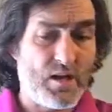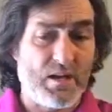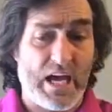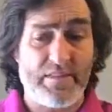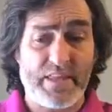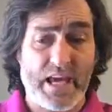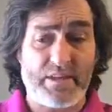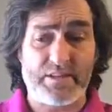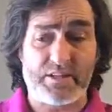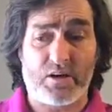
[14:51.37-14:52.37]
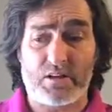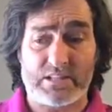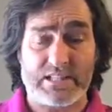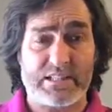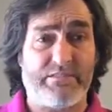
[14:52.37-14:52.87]
And then the dog
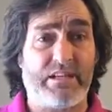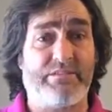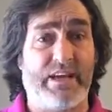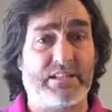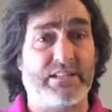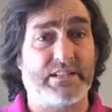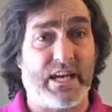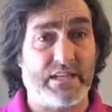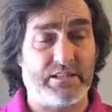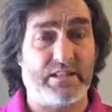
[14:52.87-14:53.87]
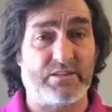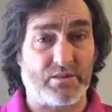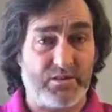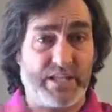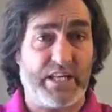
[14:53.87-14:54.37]
doesn't have enough exercise, he gets
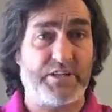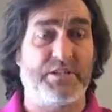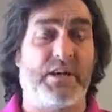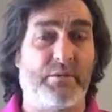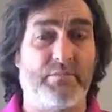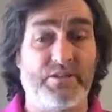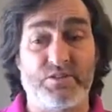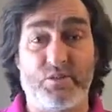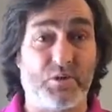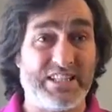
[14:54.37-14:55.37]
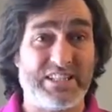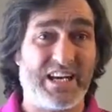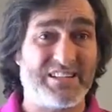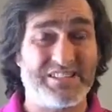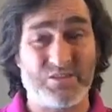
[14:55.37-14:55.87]
all his energy up, and so what he
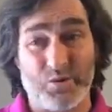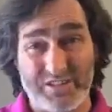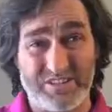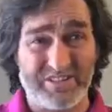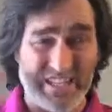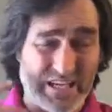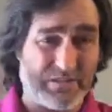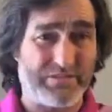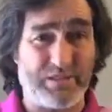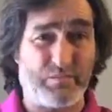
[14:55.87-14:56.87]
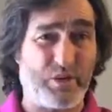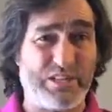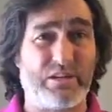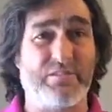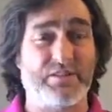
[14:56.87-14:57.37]
does is goes in kind of in a prey
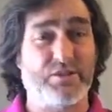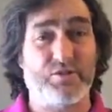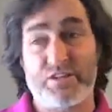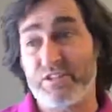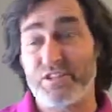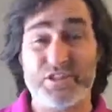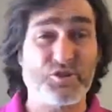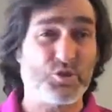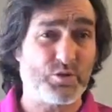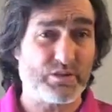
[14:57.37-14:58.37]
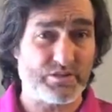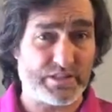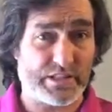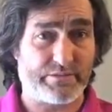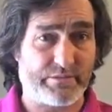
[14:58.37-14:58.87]
drive situation, he's just chewing on
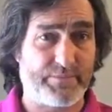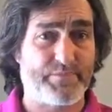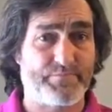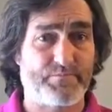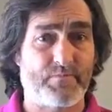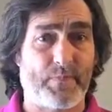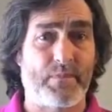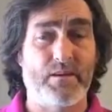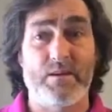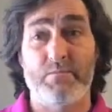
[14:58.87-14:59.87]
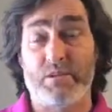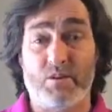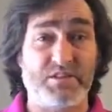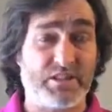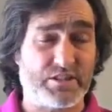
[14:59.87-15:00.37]
stuff
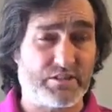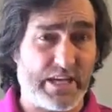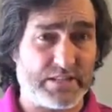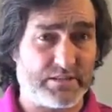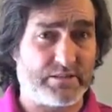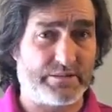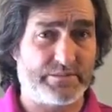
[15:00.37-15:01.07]
because he's stressed.